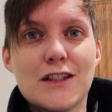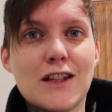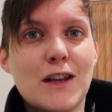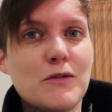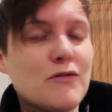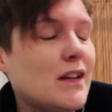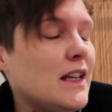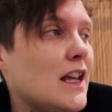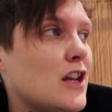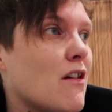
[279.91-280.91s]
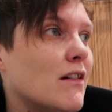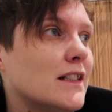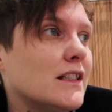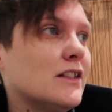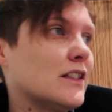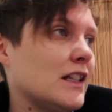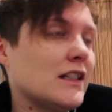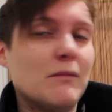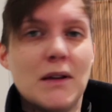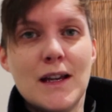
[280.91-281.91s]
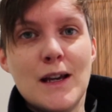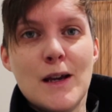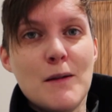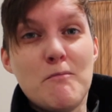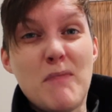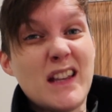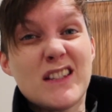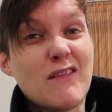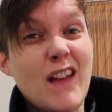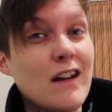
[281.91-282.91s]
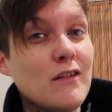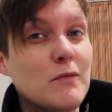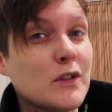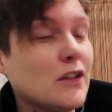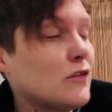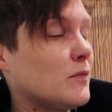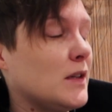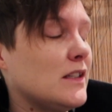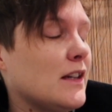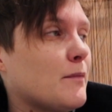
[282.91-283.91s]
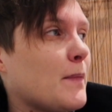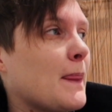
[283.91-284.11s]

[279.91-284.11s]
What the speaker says: So that was really nice. You can see some bits of that on my social media.